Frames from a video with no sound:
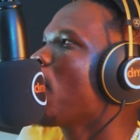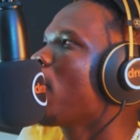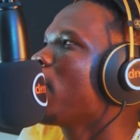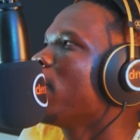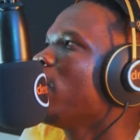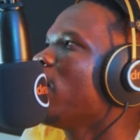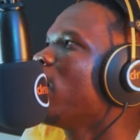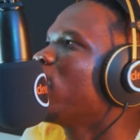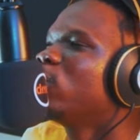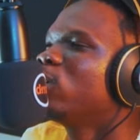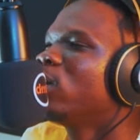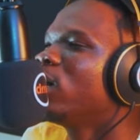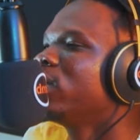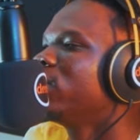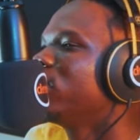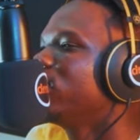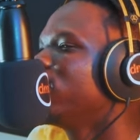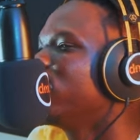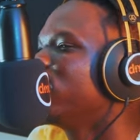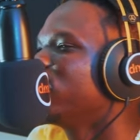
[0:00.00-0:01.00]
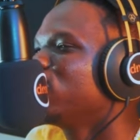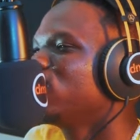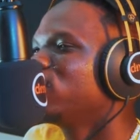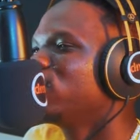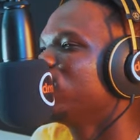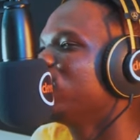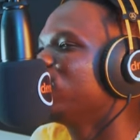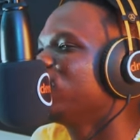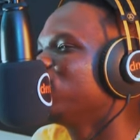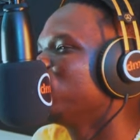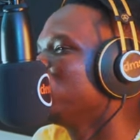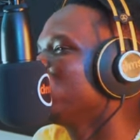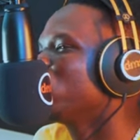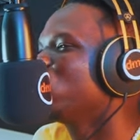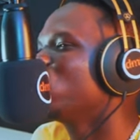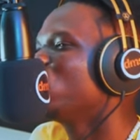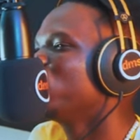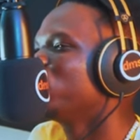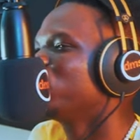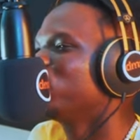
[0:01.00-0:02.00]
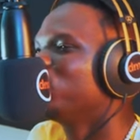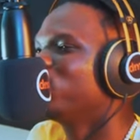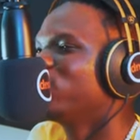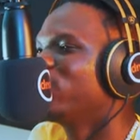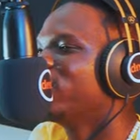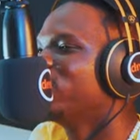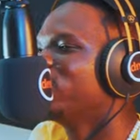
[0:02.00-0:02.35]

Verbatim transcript: I don't answer like calls from random